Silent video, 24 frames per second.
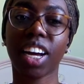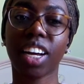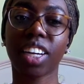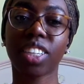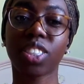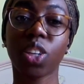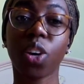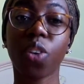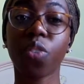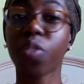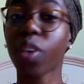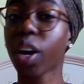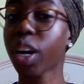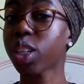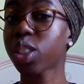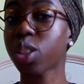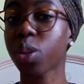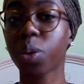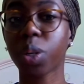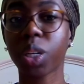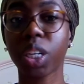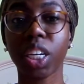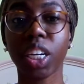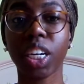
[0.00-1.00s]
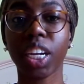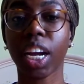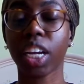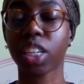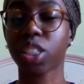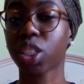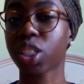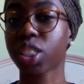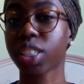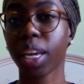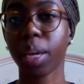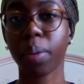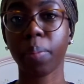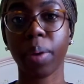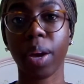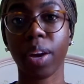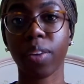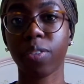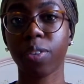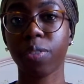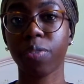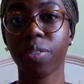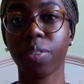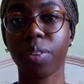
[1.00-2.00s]
so far so good. I just came
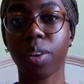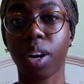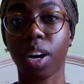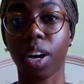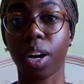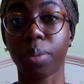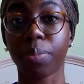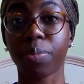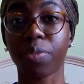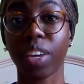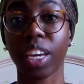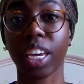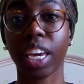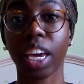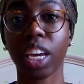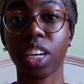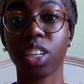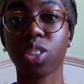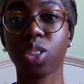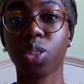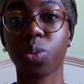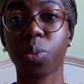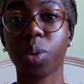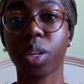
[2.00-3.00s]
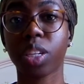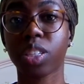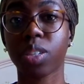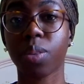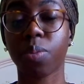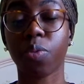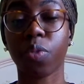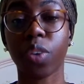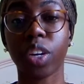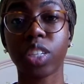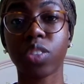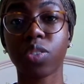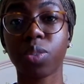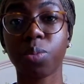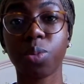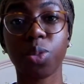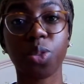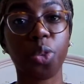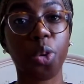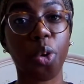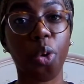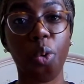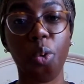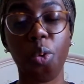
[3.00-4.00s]
back from vacation with some friends from
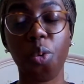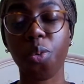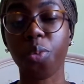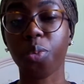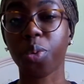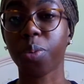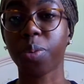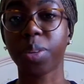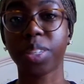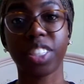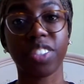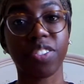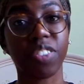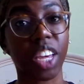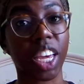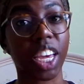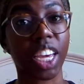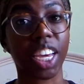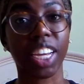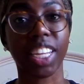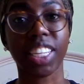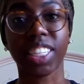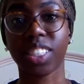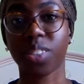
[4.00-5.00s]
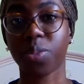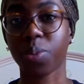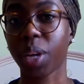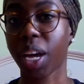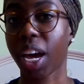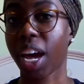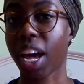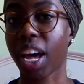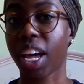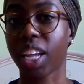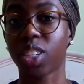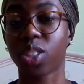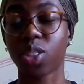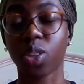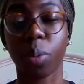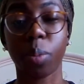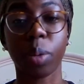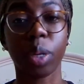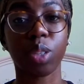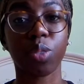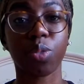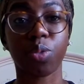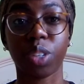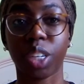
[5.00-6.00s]
school. We went to Vegas. We had so
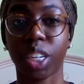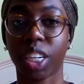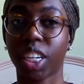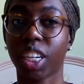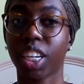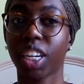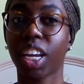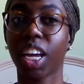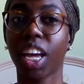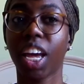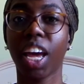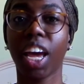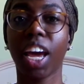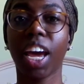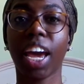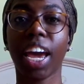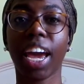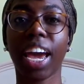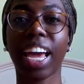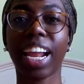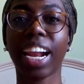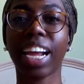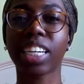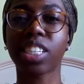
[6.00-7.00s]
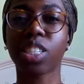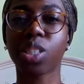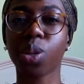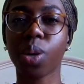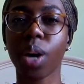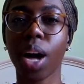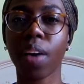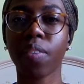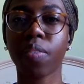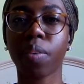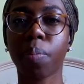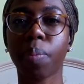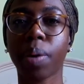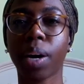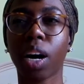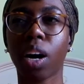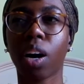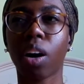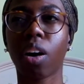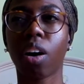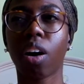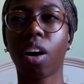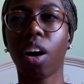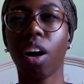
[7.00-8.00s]
much fun, and I still have
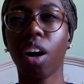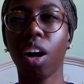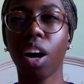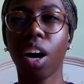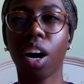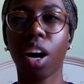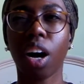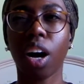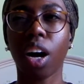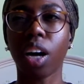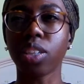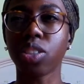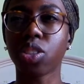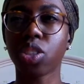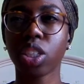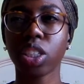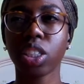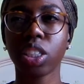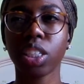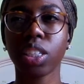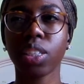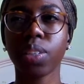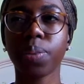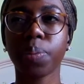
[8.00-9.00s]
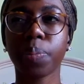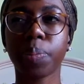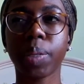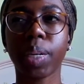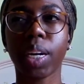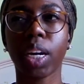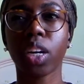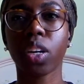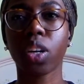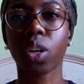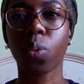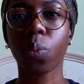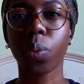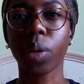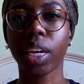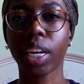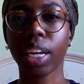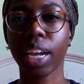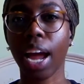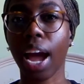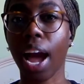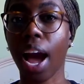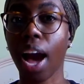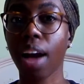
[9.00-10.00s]
about just a little bit under a
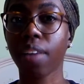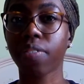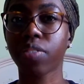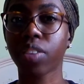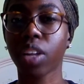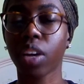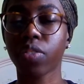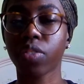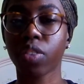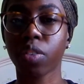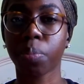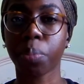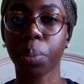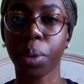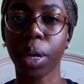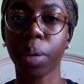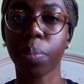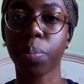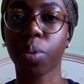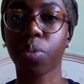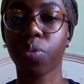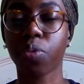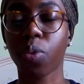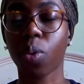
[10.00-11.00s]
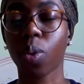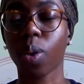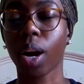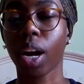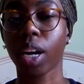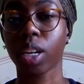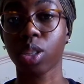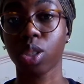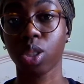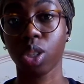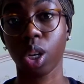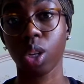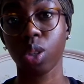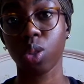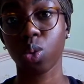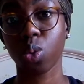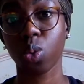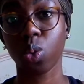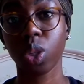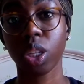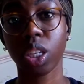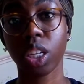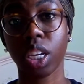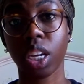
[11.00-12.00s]
week and a half left of break before I start
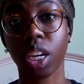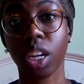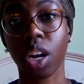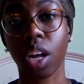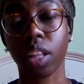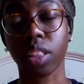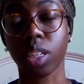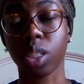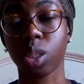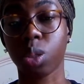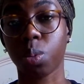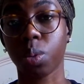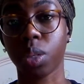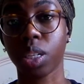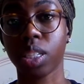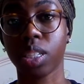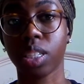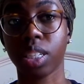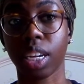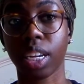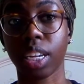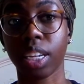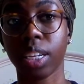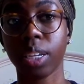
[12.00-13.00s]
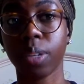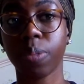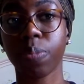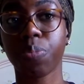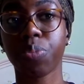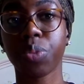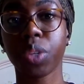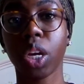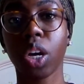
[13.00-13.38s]
school again on the 22nd.